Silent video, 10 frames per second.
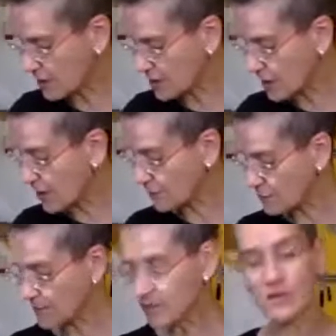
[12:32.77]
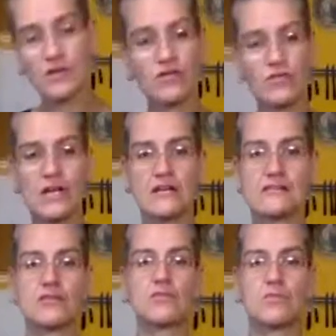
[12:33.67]
And if you pick them while they're green and
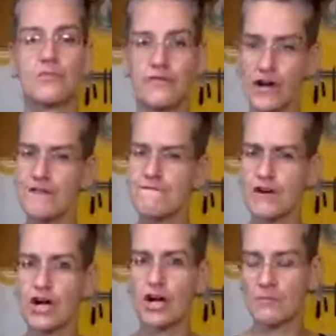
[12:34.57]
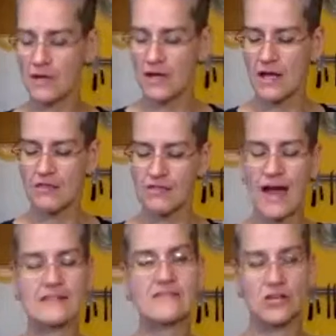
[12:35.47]
still very firm,
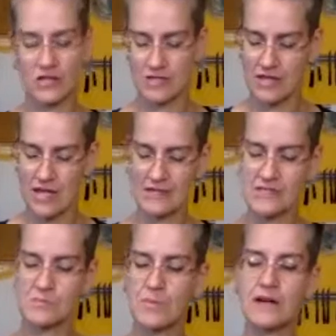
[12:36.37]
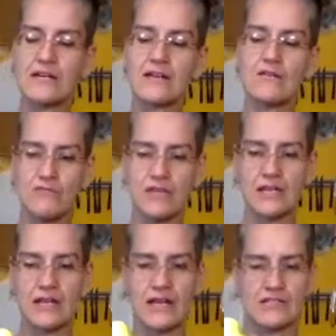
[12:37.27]
that's a good thing. This Bartlett, really
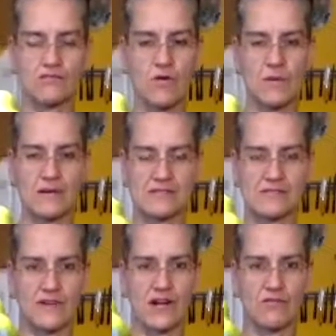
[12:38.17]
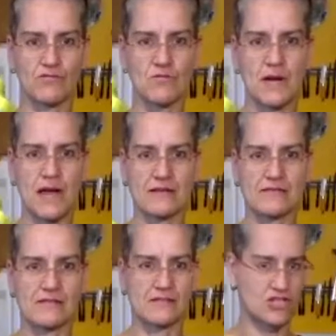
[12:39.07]
nice, robust, this is very Rubenesque
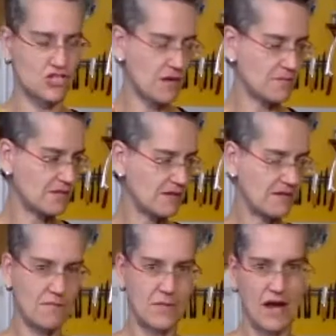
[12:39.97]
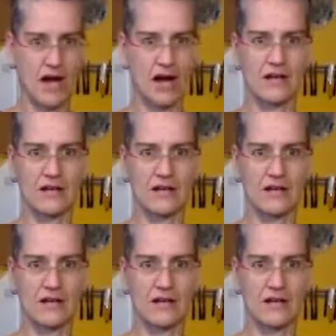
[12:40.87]
shaped pear.